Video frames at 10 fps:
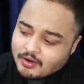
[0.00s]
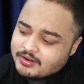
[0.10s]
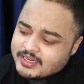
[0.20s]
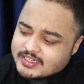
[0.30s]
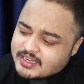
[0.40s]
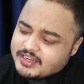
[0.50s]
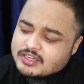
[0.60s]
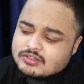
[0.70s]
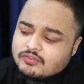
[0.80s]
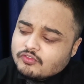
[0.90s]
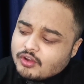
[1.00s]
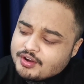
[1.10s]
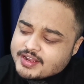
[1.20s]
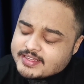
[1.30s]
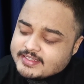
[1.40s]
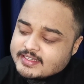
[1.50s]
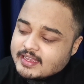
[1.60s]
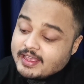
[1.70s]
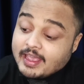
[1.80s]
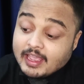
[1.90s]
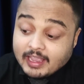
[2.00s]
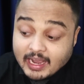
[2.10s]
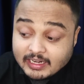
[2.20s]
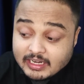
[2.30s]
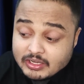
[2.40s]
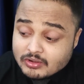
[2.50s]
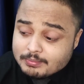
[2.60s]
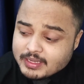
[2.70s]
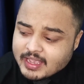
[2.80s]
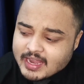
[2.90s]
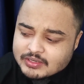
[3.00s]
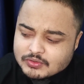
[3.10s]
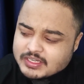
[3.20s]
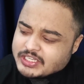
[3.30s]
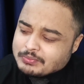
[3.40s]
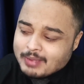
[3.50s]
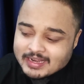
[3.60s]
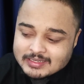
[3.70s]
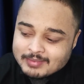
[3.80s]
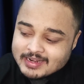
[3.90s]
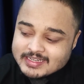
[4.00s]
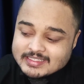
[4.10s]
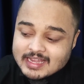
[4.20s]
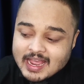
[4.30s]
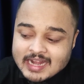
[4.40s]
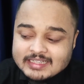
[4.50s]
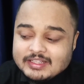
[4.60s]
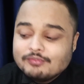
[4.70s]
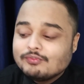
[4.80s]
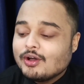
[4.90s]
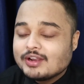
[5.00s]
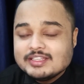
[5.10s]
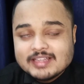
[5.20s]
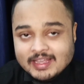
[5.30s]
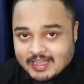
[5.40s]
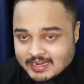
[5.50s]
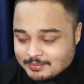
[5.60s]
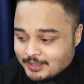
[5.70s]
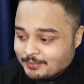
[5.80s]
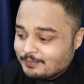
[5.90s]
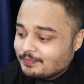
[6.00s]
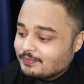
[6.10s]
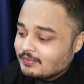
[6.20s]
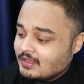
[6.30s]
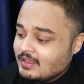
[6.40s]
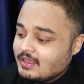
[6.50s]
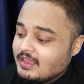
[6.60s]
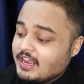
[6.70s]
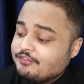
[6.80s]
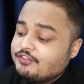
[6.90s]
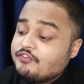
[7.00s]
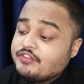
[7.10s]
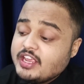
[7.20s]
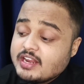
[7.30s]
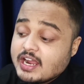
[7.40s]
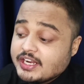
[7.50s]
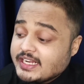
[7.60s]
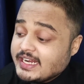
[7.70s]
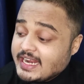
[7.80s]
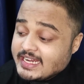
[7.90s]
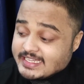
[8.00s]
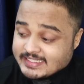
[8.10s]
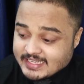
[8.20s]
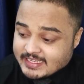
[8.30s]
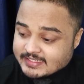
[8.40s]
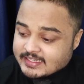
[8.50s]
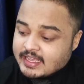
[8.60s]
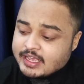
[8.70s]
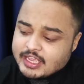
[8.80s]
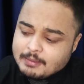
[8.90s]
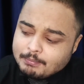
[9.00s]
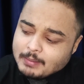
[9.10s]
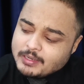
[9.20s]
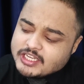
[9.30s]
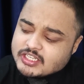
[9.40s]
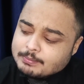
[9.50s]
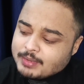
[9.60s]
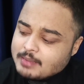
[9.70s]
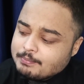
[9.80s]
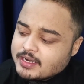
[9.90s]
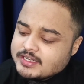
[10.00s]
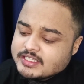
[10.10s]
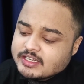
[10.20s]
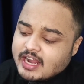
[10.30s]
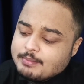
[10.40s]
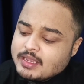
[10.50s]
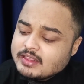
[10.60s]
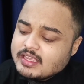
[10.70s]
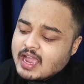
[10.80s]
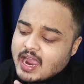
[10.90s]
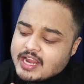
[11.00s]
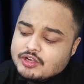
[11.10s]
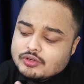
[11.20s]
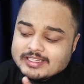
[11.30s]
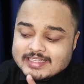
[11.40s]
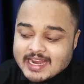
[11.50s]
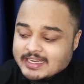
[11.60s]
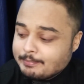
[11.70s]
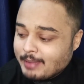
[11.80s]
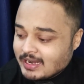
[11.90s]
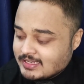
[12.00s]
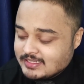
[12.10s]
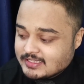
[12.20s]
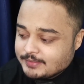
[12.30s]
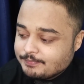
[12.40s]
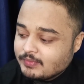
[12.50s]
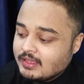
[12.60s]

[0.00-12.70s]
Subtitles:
On returning to Florence, Galileo began to teach mathematics at the Florence Academy. In 1586, he published a paper describing the hydrostatic balance.